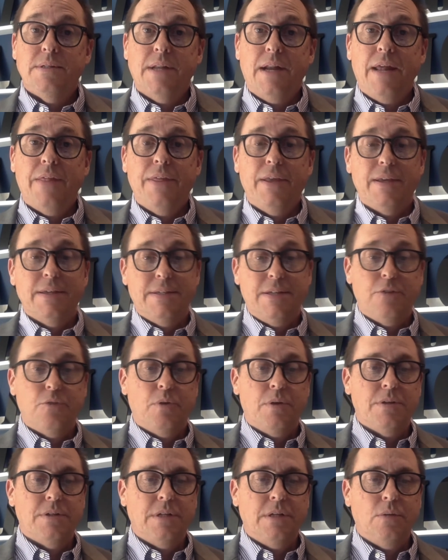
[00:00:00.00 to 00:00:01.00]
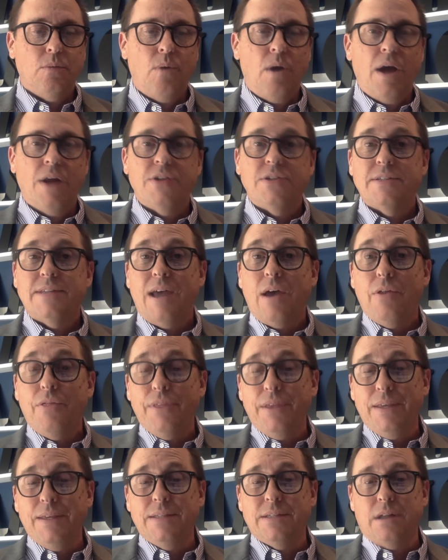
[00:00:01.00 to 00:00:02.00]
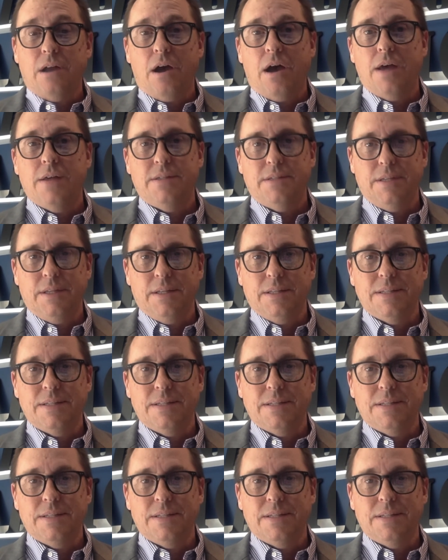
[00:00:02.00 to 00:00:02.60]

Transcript: that I think is interesting to watch. Southeast Austin,